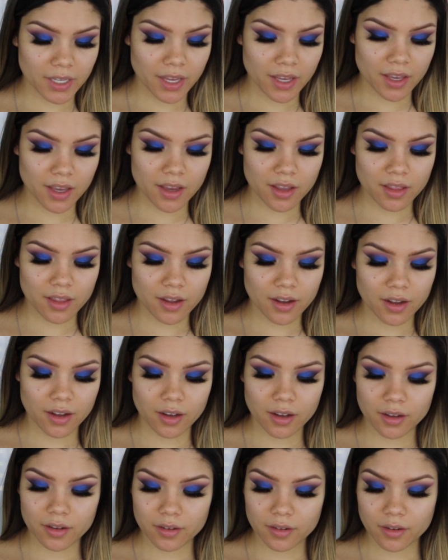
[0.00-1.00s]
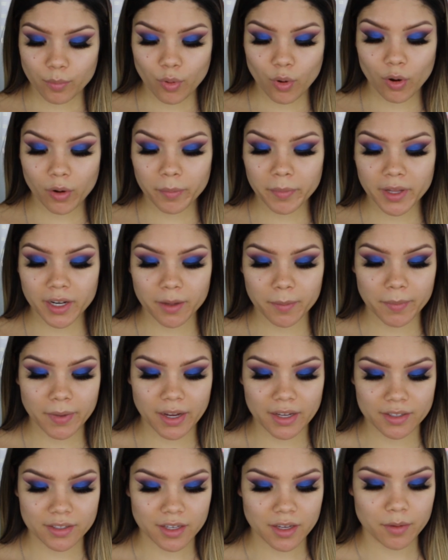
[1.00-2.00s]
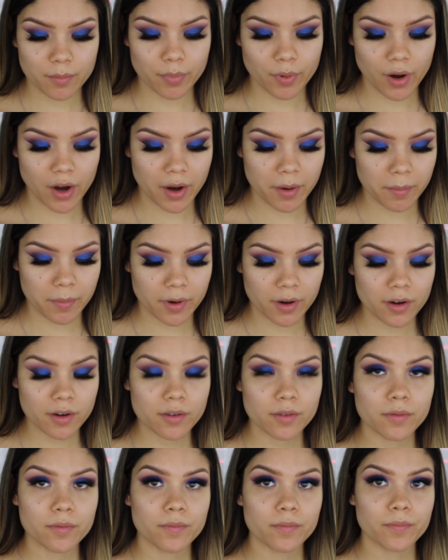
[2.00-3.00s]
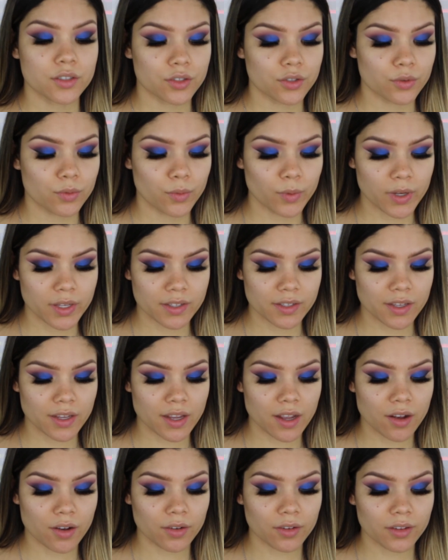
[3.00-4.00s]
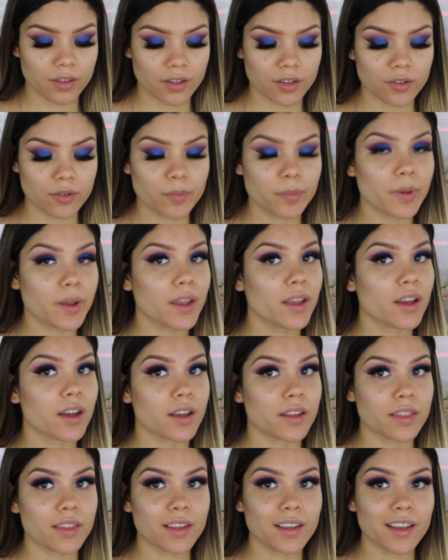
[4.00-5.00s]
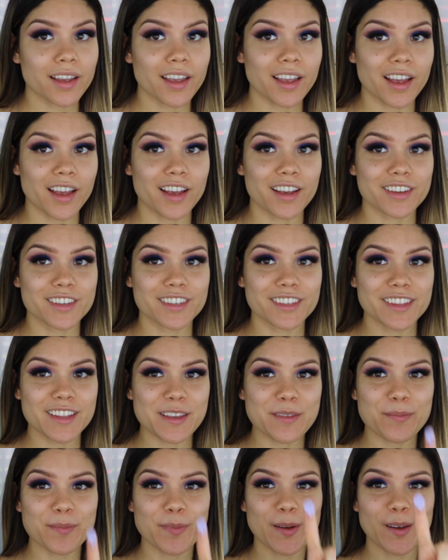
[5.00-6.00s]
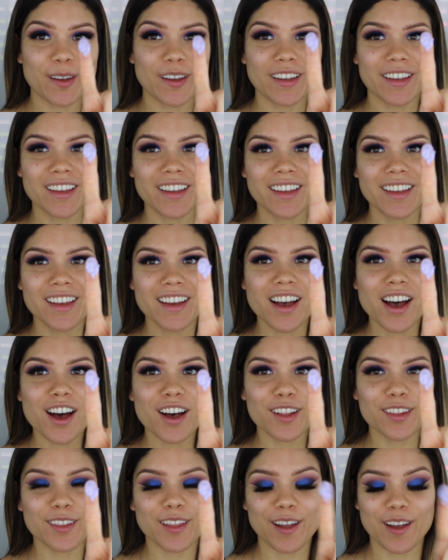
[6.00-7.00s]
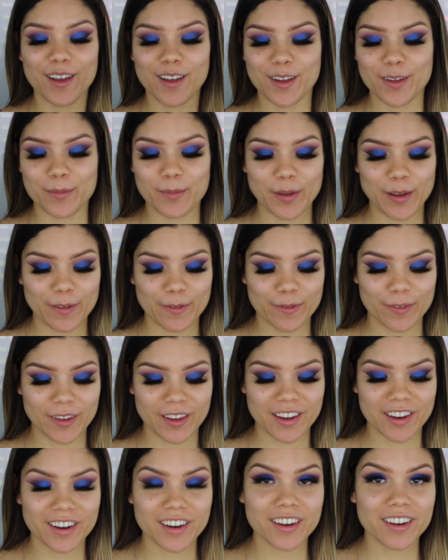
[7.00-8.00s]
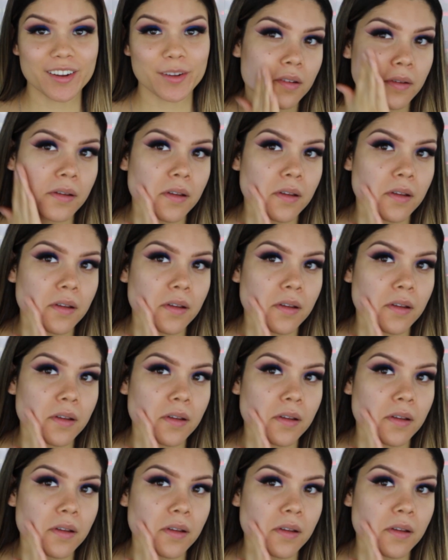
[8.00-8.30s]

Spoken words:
taking the pore minimizing primer, squeezing out a little bit. I think I actually put a lot on my finger.